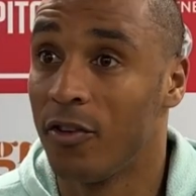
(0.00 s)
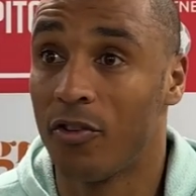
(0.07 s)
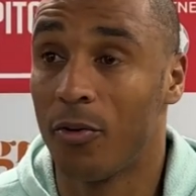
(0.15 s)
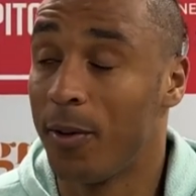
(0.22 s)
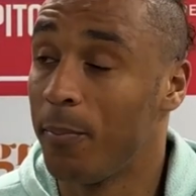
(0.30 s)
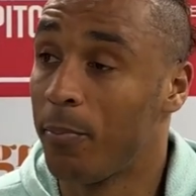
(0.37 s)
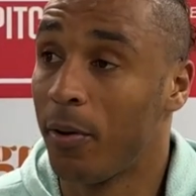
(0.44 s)
Do
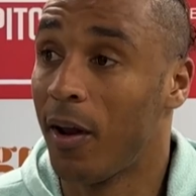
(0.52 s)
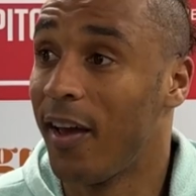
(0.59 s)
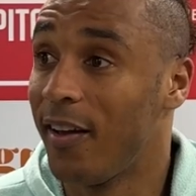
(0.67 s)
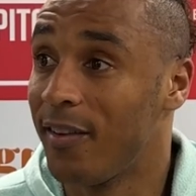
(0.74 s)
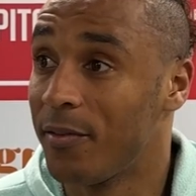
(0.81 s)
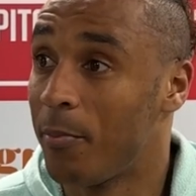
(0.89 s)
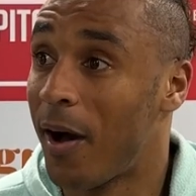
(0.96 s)
you know I mean?
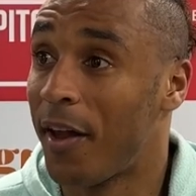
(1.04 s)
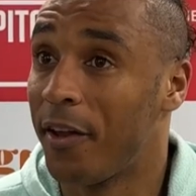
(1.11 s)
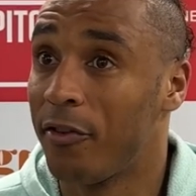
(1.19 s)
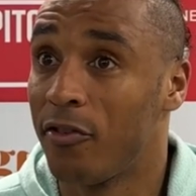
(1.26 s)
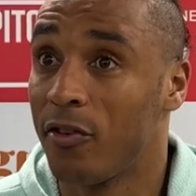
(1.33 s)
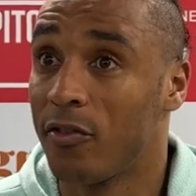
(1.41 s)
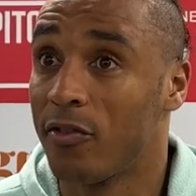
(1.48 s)
Players,
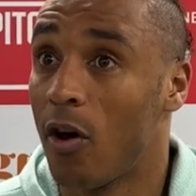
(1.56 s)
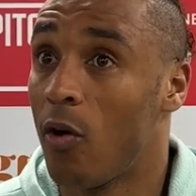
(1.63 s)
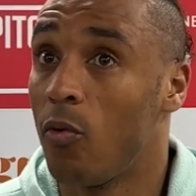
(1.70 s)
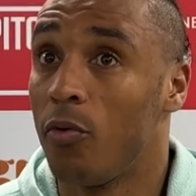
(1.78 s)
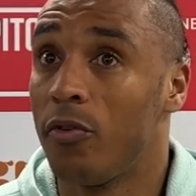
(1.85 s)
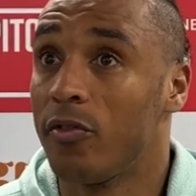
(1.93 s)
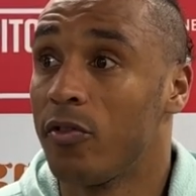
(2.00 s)
managers,
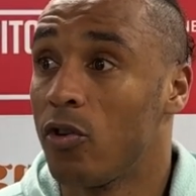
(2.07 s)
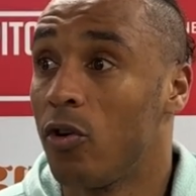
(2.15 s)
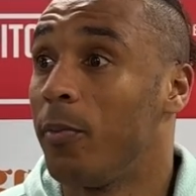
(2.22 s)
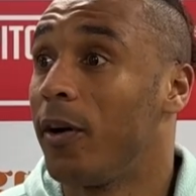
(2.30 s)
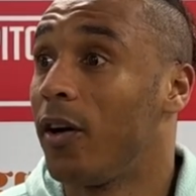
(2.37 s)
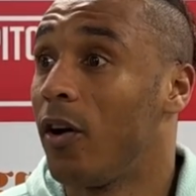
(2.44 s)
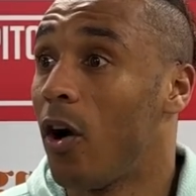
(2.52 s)
owners
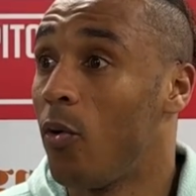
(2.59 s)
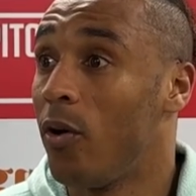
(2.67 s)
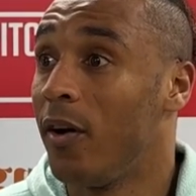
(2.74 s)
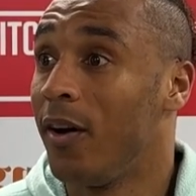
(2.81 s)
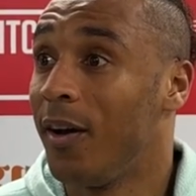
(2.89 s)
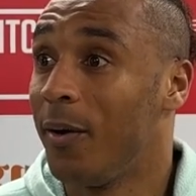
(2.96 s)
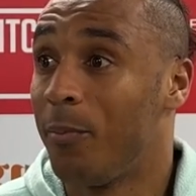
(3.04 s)
come and go,
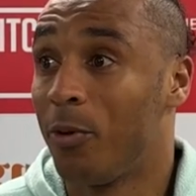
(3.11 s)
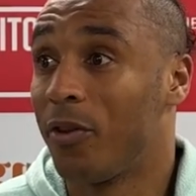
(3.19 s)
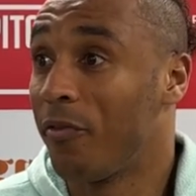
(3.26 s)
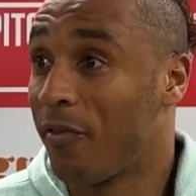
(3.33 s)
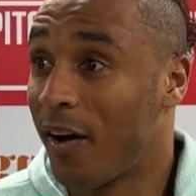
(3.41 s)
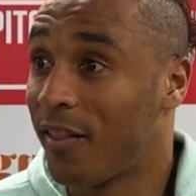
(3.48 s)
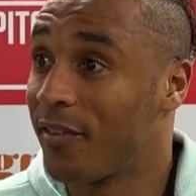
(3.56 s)
but the
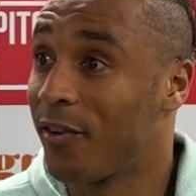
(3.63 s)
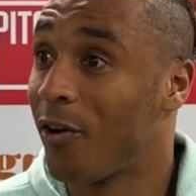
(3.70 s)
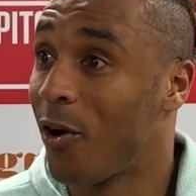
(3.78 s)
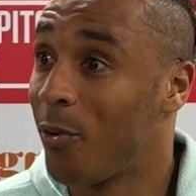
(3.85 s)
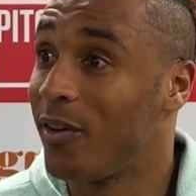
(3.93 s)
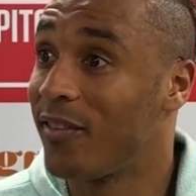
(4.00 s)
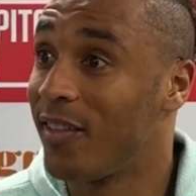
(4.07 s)
fans are
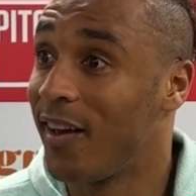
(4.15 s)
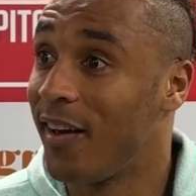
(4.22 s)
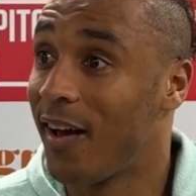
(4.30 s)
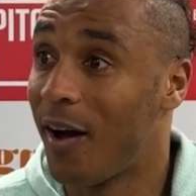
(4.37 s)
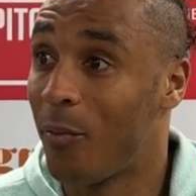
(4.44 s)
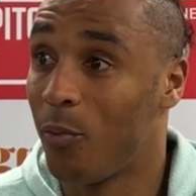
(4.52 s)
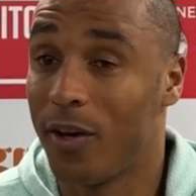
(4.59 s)
always there,
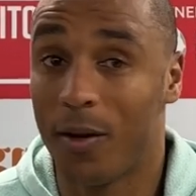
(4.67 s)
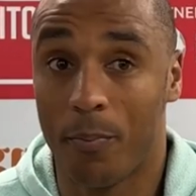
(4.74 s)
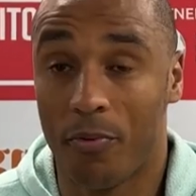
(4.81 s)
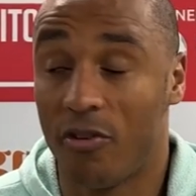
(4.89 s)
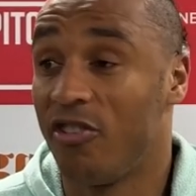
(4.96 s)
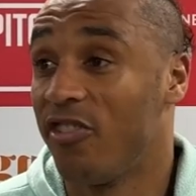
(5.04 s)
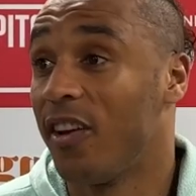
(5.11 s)
and we
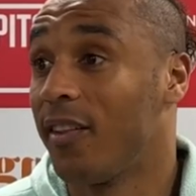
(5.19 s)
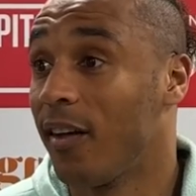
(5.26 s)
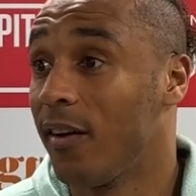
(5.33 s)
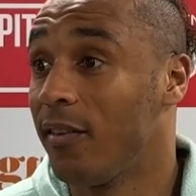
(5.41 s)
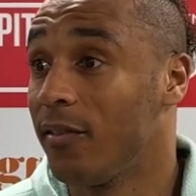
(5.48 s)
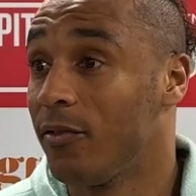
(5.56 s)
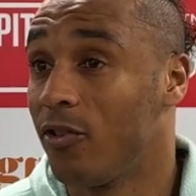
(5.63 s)
appreciate
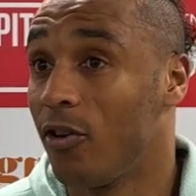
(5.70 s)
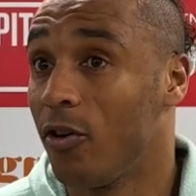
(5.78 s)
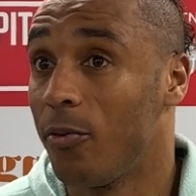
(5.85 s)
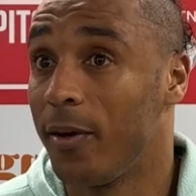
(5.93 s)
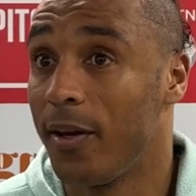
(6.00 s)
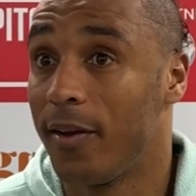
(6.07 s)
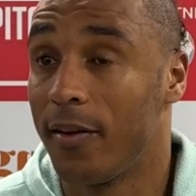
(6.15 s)
that. Do you know
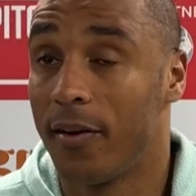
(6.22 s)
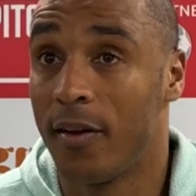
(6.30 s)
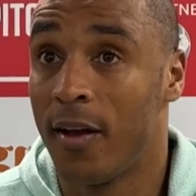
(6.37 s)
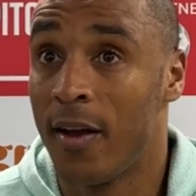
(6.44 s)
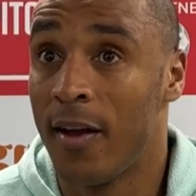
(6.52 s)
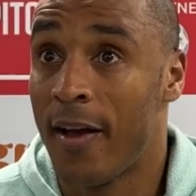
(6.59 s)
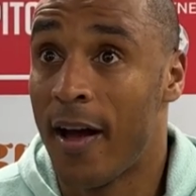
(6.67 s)
what I mean? And
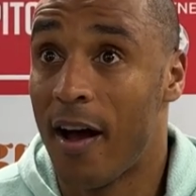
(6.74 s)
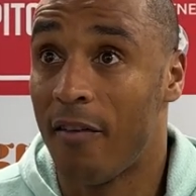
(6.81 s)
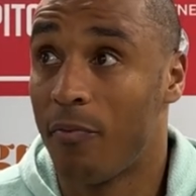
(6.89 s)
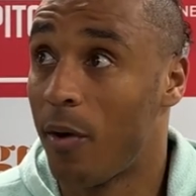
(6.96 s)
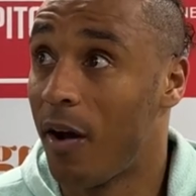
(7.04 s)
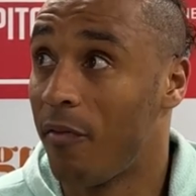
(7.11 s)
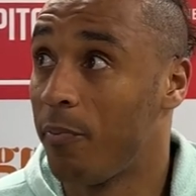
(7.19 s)
I've
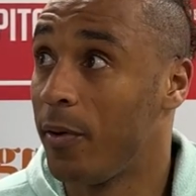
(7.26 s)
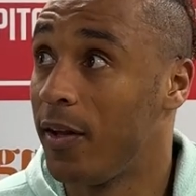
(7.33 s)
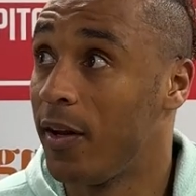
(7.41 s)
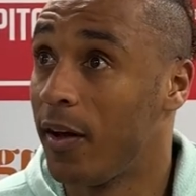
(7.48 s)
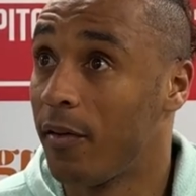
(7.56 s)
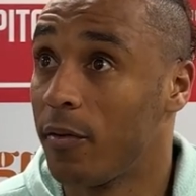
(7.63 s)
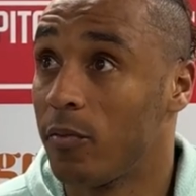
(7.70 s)
I've
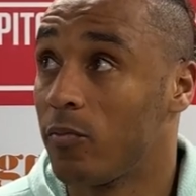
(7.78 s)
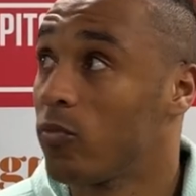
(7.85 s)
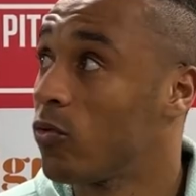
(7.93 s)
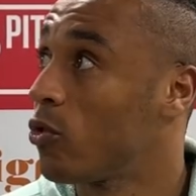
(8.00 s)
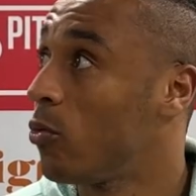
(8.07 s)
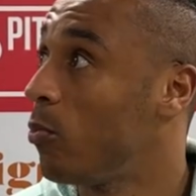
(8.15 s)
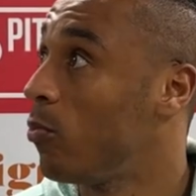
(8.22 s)
been at
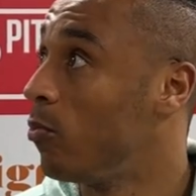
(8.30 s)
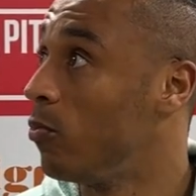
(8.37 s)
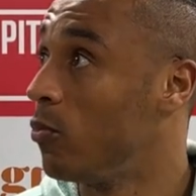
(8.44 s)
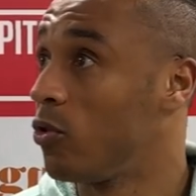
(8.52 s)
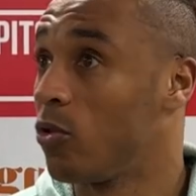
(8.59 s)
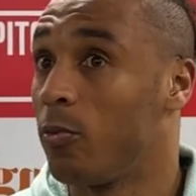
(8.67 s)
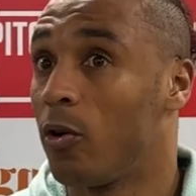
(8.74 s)
some
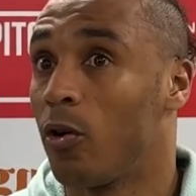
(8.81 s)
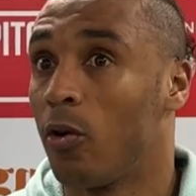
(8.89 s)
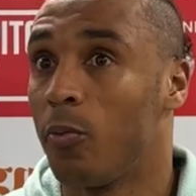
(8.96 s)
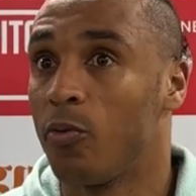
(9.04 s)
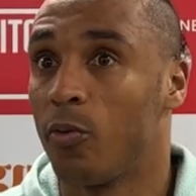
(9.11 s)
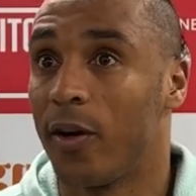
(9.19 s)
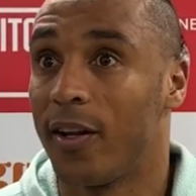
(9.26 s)
some
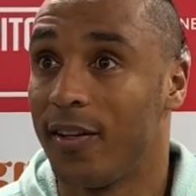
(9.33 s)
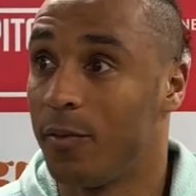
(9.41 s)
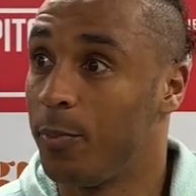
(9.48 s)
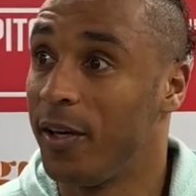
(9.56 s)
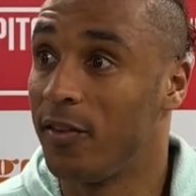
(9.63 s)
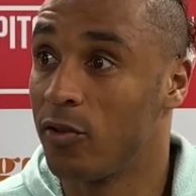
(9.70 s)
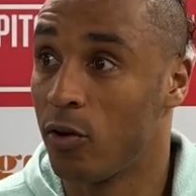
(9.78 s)
clubs where there's
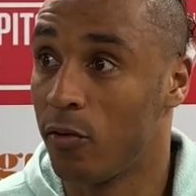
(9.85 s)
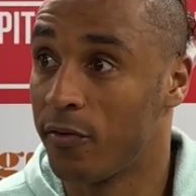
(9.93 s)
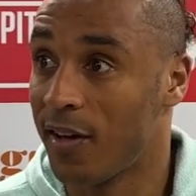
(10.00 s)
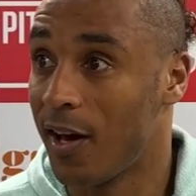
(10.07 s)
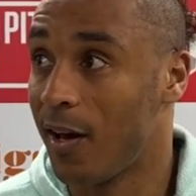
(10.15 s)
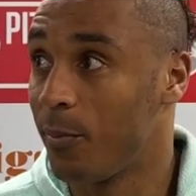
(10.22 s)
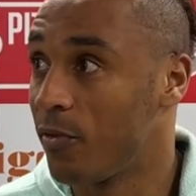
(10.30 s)
been tough
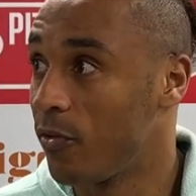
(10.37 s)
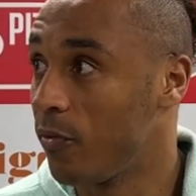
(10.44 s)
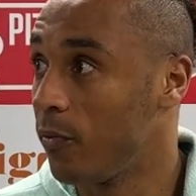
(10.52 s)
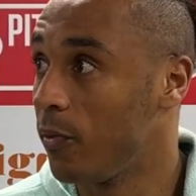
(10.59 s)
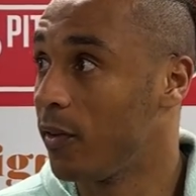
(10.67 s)
times.